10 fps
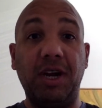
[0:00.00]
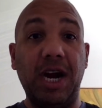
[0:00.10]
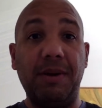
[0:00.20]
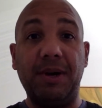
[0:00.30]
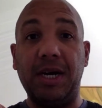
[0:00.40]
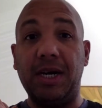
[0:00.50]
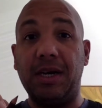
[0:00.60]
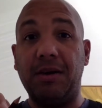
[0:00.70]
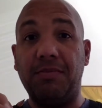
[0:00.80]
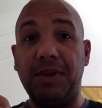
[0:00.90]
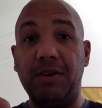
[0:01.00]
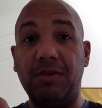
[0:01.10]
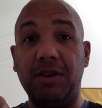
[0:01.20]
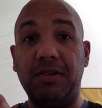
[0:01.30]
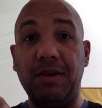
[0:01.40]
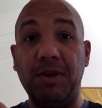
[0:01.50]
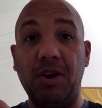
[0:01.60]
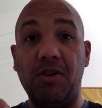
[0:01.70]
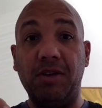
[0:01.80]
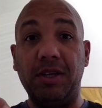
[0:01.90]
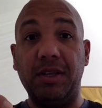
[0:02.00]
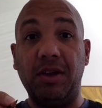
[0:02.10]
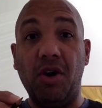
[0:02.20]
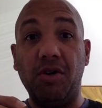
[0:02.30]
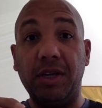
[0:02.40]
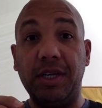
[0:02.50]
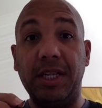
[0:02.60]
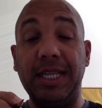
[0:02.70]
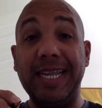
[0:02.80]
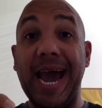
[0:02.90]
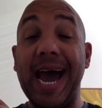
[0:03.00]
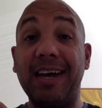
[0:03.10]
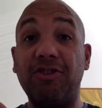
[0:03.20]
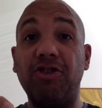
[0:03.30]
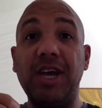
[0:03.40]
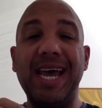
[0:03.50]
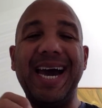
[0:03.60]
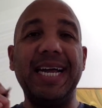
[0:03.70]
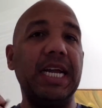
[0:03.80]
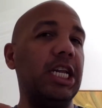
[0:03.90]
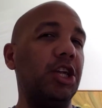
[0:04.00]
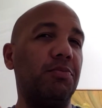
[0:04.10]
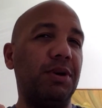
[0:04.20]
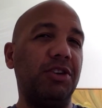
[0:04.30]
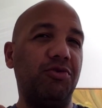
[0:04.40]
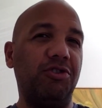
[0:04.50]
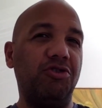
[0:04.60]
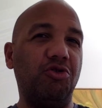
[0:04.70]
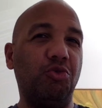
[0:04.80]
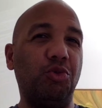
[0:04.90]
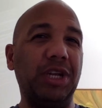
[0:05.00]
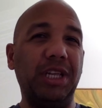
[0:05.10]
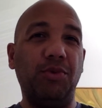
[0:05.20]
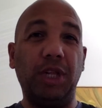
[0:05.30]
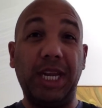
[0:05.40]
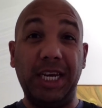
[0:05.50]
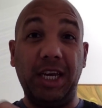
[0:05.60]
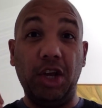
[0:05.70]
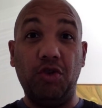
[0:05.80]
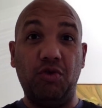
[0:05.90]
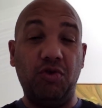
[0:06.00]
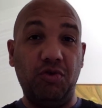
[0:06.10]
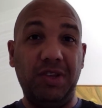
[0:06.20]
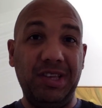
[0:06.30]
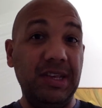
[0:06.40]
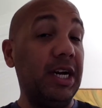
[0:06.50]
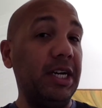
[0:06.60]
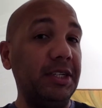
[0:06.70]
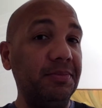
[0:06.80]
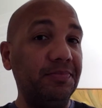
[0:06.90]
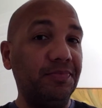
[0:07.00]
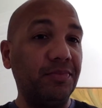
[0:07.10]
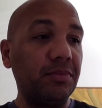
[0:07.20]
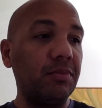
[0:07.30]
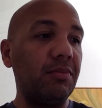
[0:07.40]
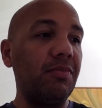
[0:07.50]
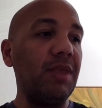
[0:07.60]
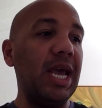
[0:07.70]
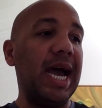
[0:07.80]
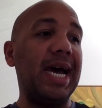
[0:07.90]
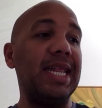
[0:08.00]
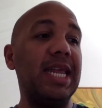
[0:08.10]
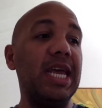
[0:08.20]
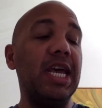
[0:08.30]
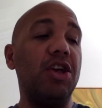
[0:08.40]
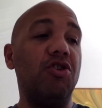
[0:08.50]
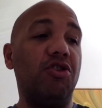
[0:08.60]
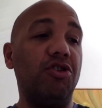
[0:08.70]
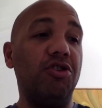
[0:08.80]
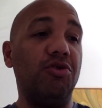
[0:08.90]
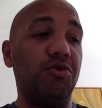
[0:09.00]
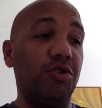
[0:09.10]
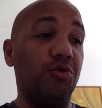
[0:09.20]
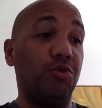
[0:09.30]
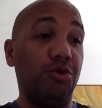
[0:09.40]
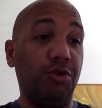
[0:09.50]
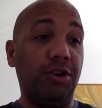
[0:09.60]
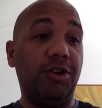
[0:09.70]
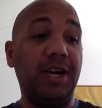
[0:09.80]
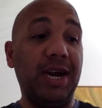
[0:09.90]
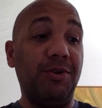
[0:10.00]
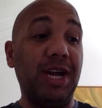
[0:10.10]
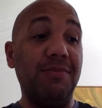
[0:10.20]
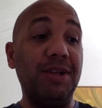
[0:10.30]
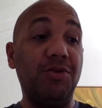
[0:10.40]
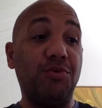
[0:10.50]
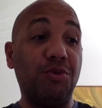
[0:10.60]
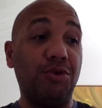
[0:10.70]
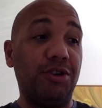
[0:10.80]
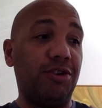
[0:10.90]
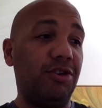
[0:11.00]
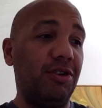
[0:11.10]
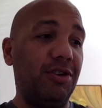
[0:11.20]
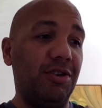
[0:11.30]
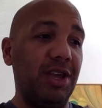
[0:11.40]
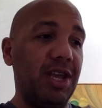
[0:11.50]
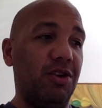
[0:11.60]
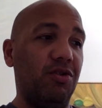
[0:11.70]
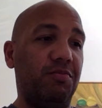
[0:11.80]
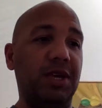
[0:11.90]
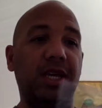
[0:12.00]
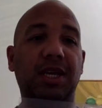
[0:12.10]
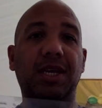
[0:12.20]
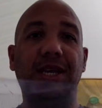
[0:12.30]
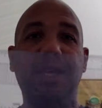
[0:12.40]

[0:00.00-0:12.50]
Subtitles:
comma, period, semicolon, colon, dash, and any other punctuation you really would like to design. And you're going to use a ruler. Now, when I mean a ruler, it could be